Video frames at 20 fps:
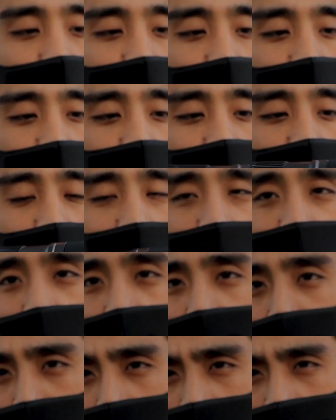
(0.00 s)
I
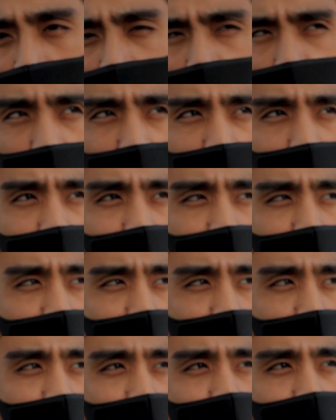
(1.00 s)
use this
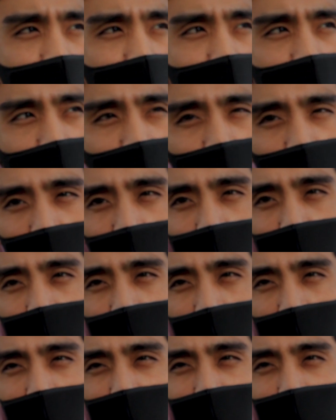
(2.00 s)
when it's, you know,
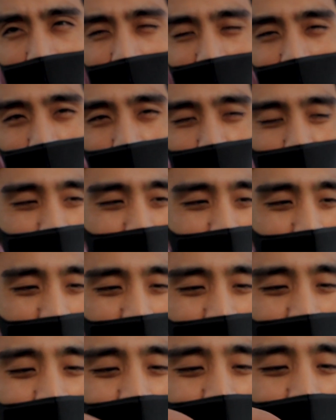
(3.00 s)
pretty bright
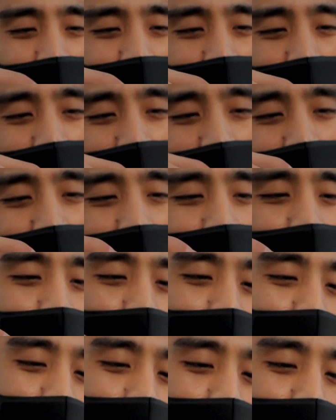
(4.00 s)
outside.
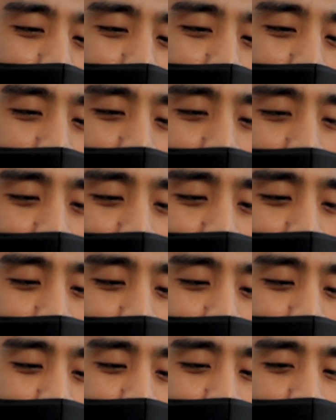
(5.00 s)
And
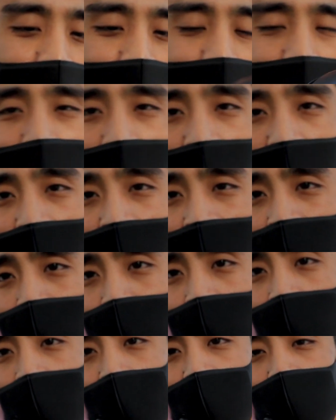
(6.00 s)
yeah, let's
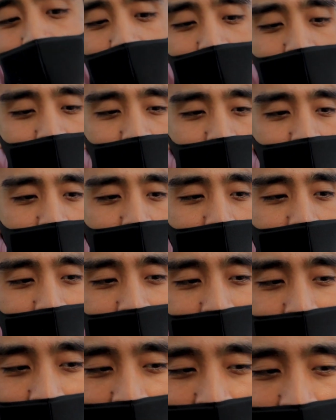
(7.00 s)
move on to another
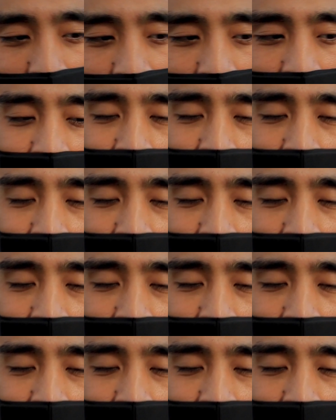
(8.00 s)
lens.